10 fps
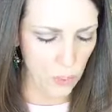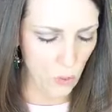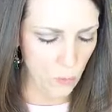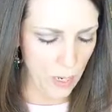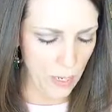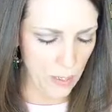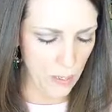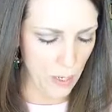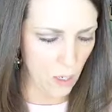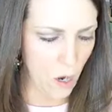Real
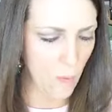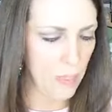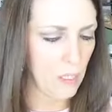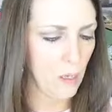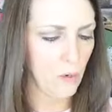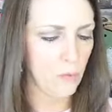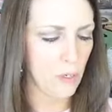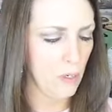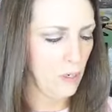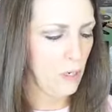Red and Call Me
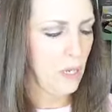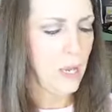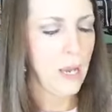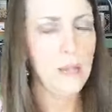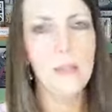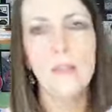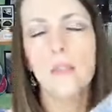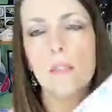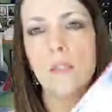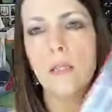Clover. And then
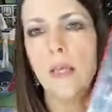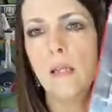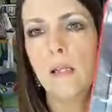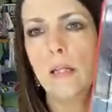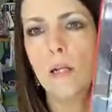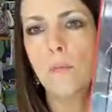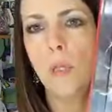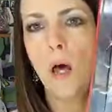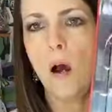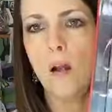this is a clear
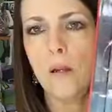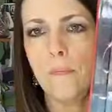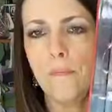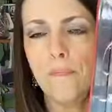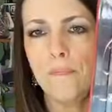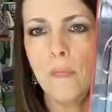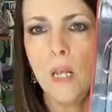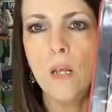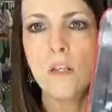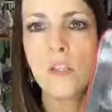block.
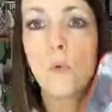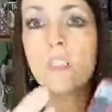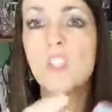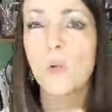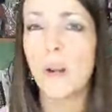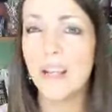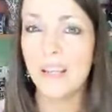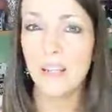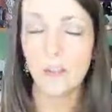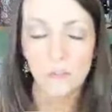So it's a
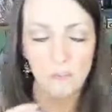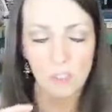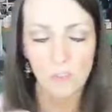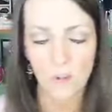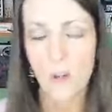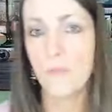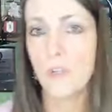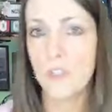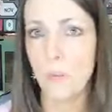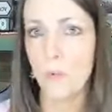great gift, first of all,
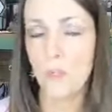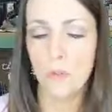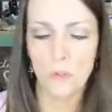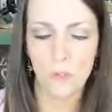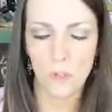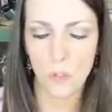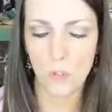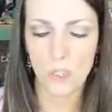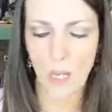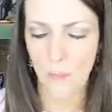for someone who's new
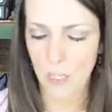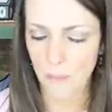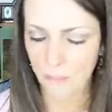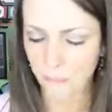to stamping.